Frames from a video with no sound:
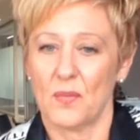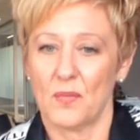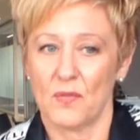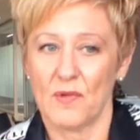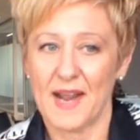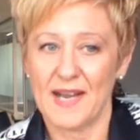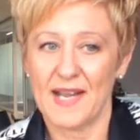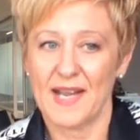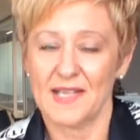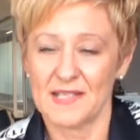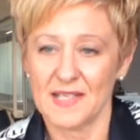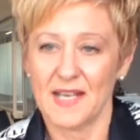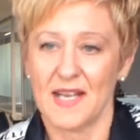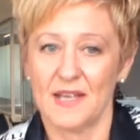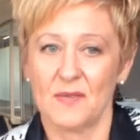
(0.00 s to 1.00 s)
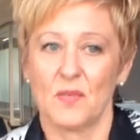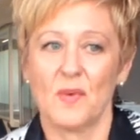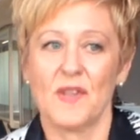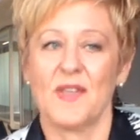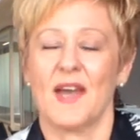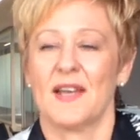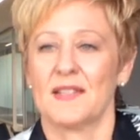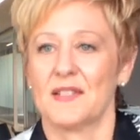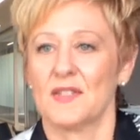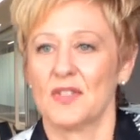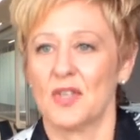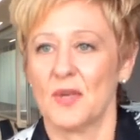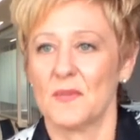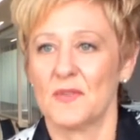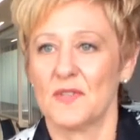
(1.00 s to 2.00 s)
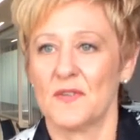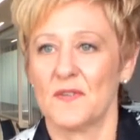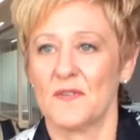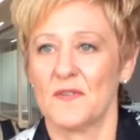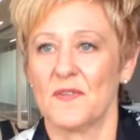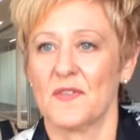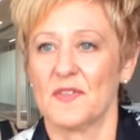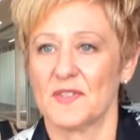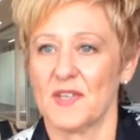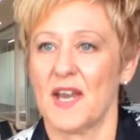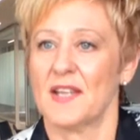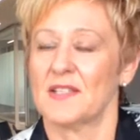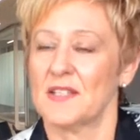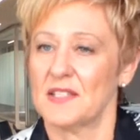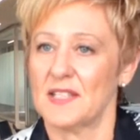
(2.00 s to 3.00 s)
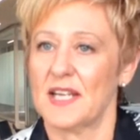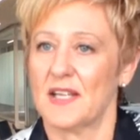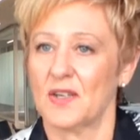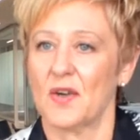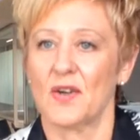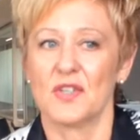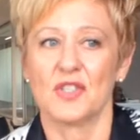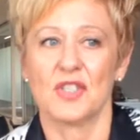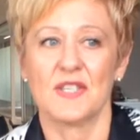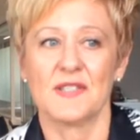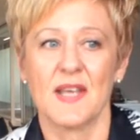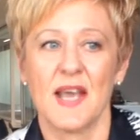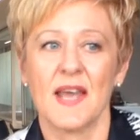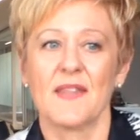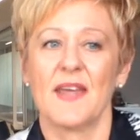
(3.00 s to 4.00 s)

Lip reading: ran head-to-head with us in terms of the science and technologies,